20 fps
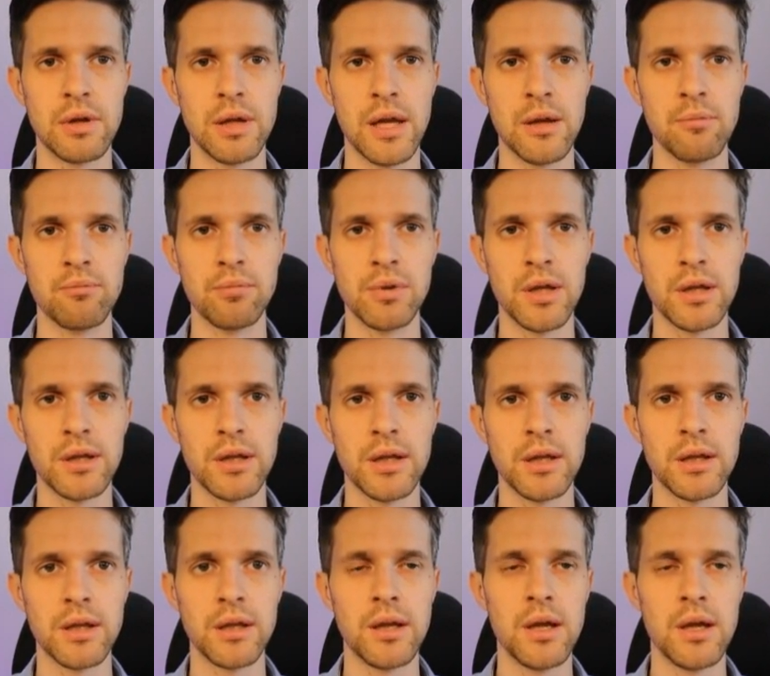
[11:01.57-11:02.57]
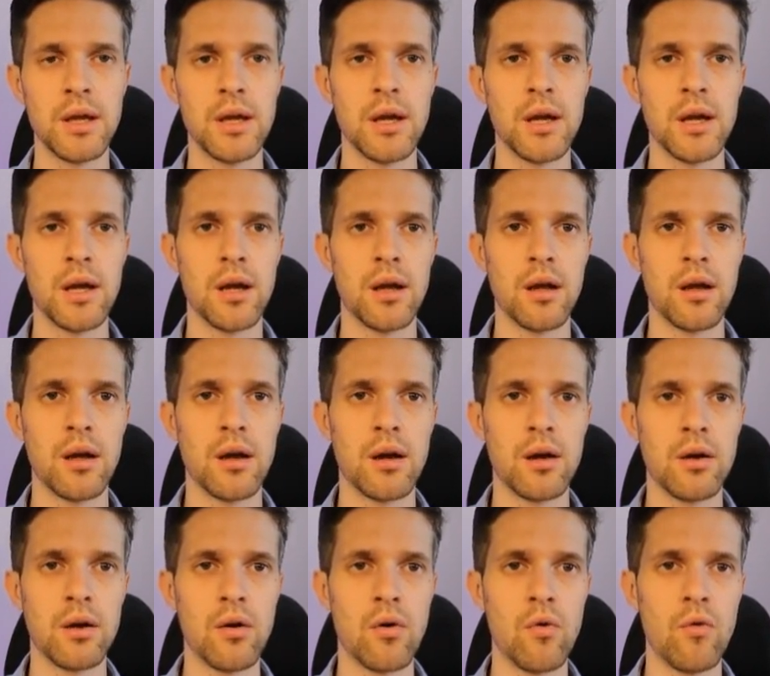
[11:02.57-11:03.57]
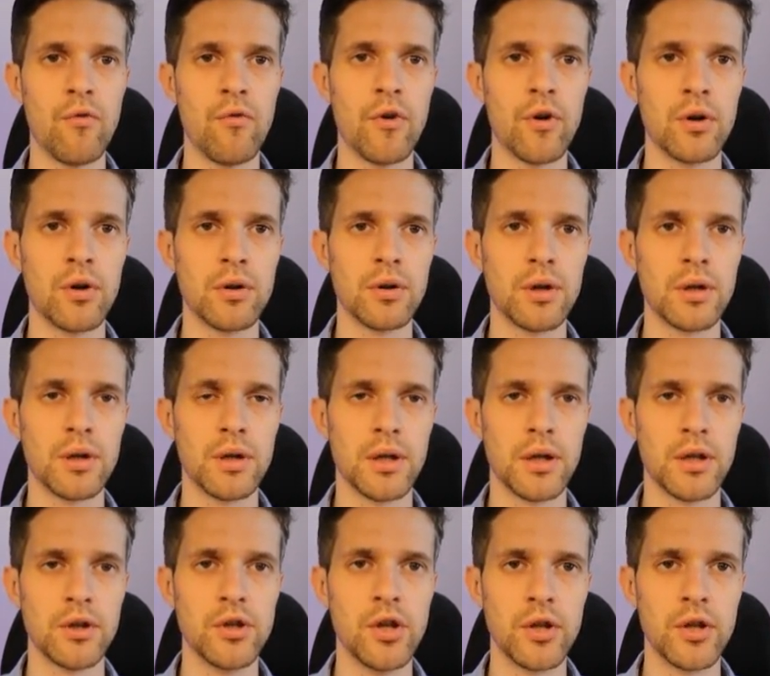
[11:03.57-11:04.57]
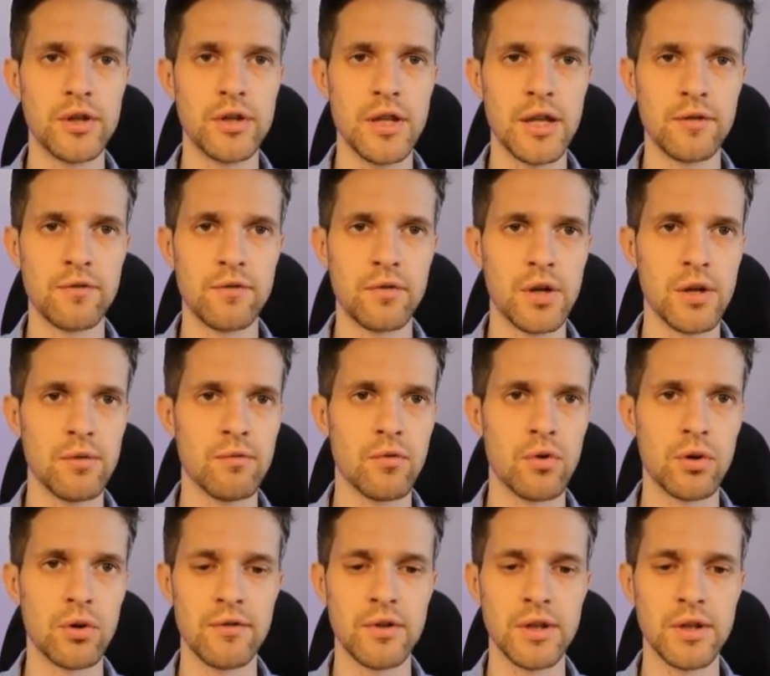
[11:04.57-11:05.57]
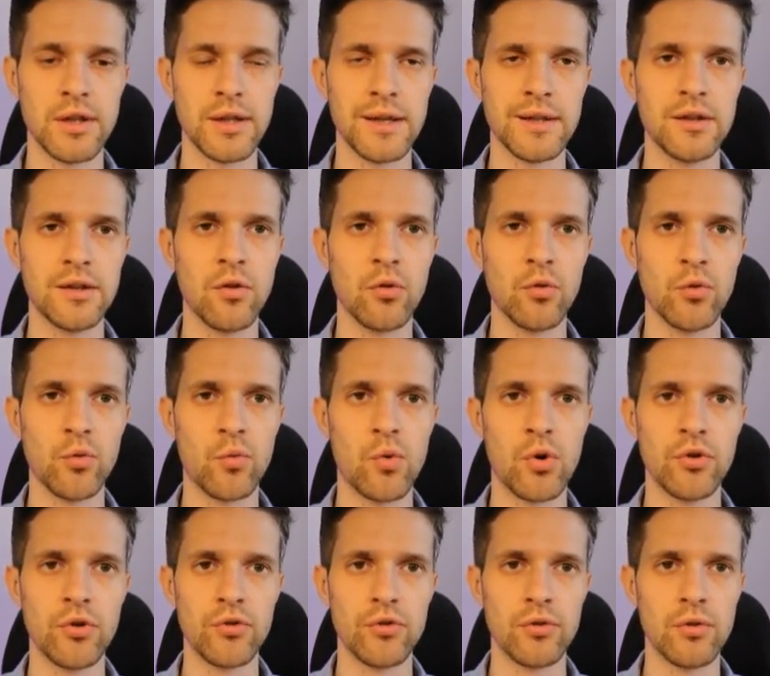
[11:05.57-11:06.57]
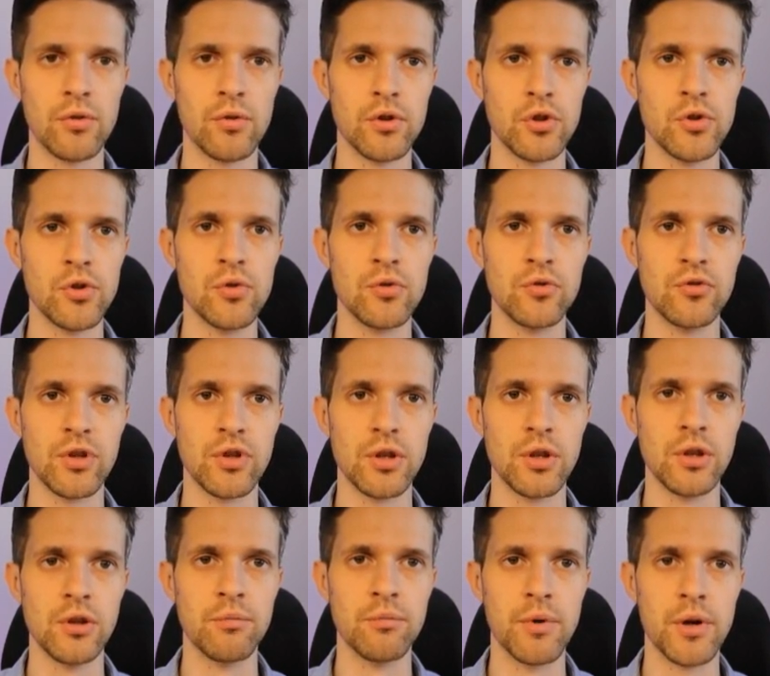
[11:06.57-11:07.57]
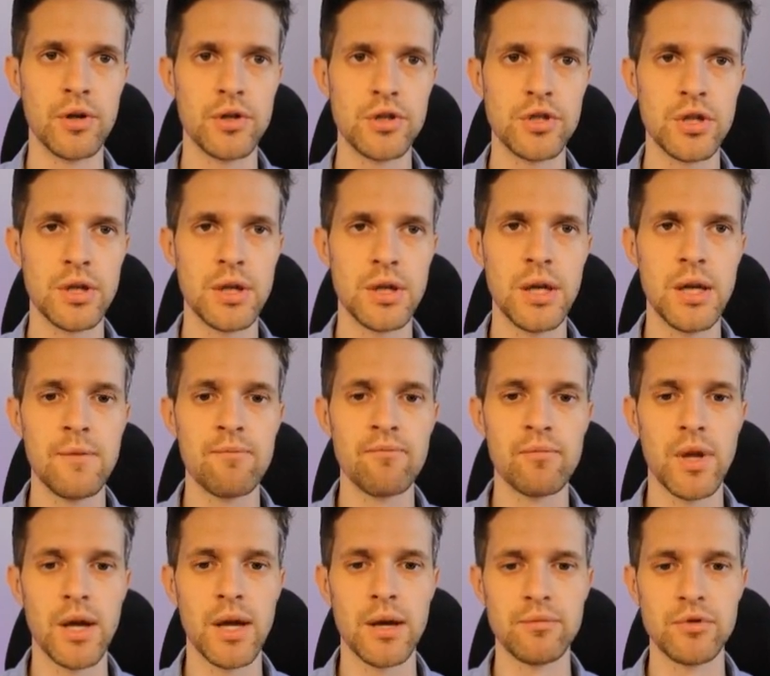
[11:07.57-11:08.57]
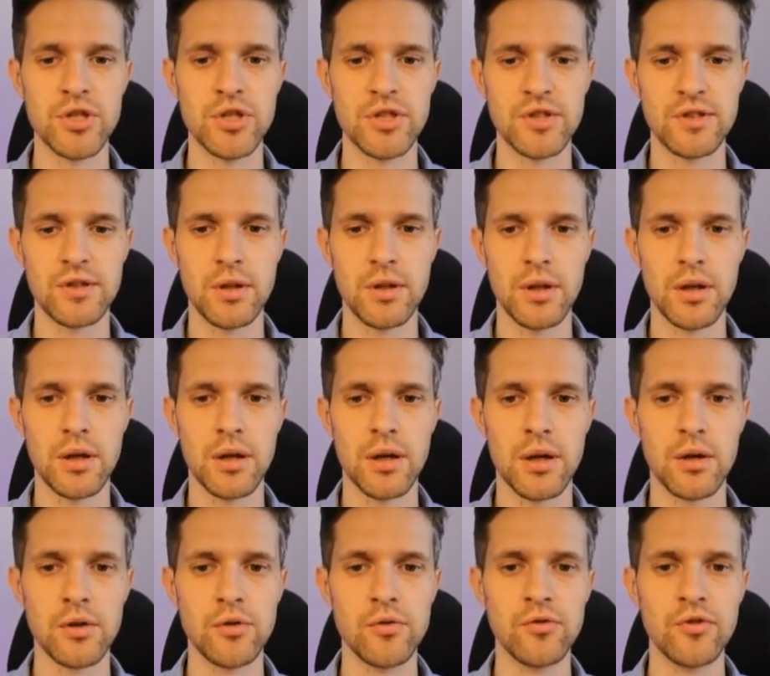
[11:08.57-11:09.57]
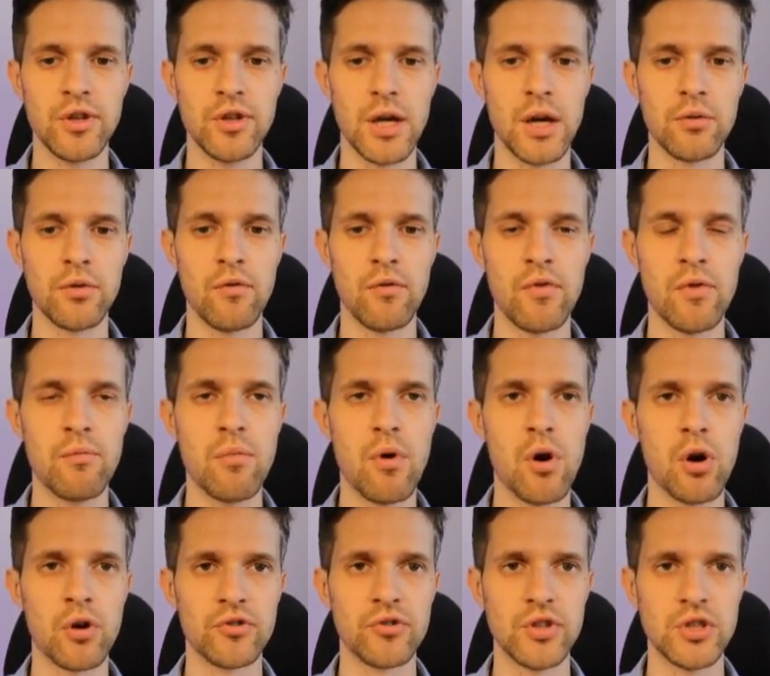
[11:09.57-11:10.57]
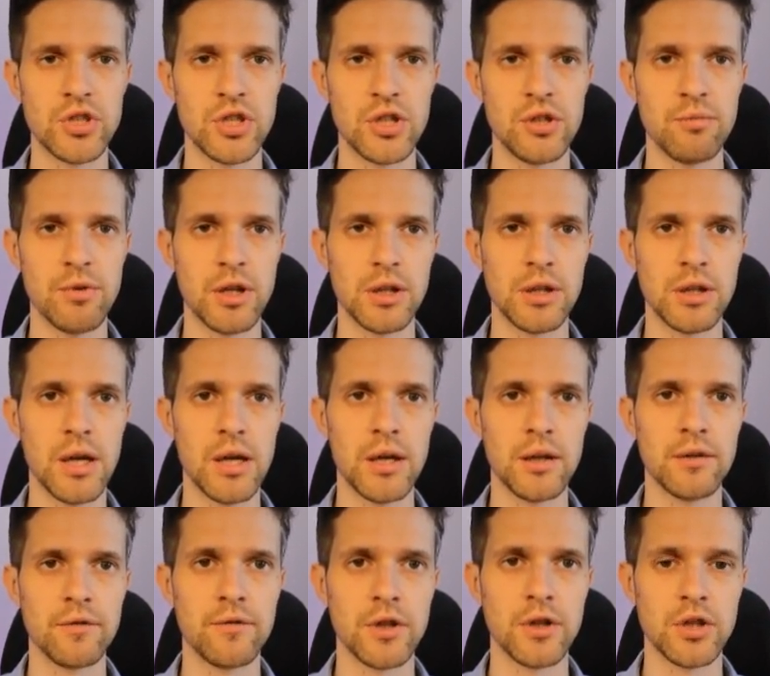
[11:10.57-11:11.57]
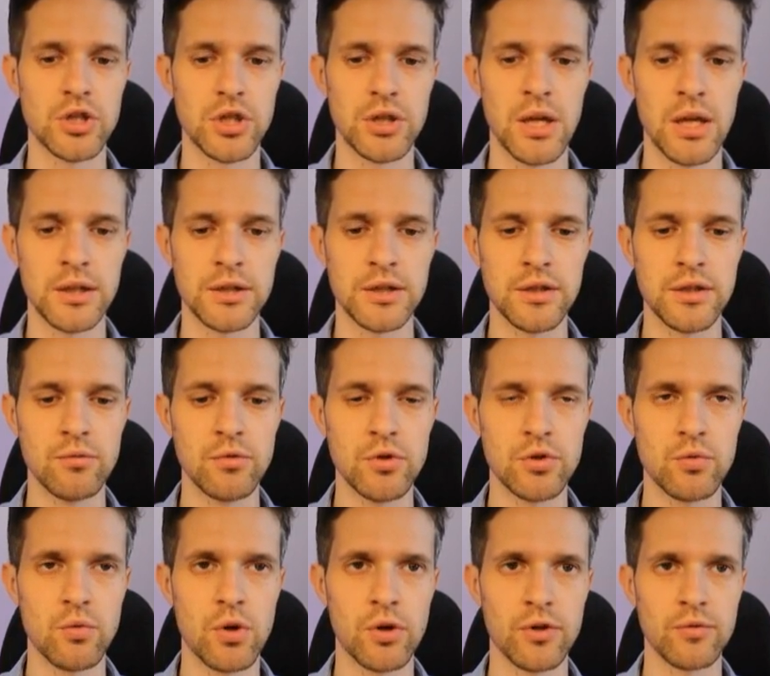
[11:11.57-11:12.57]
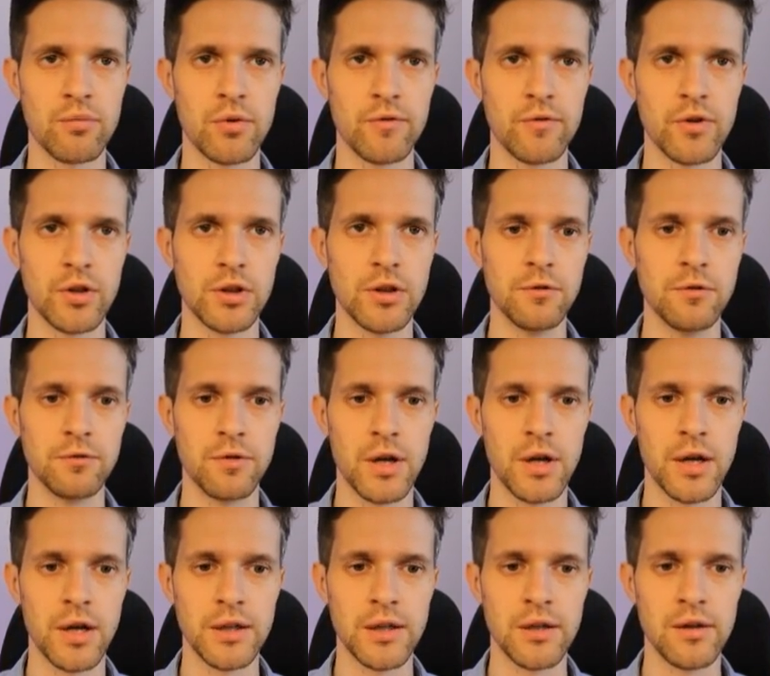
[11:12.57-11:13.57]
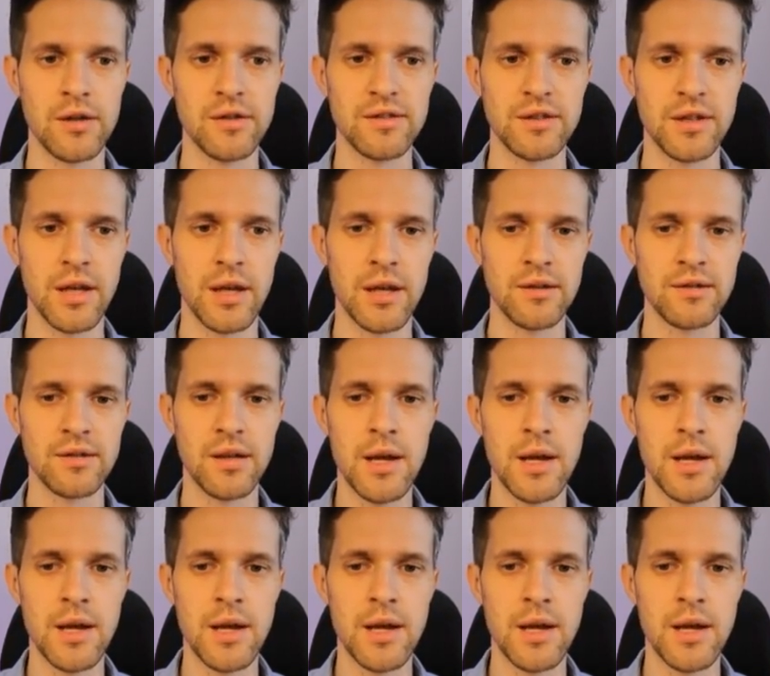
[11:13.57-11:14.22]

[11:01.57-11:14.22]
a plugin over .NET framework and I don't want to use merge, I'm just using out-of-the-box HTTP client functionality, which works perfectly fine in this case.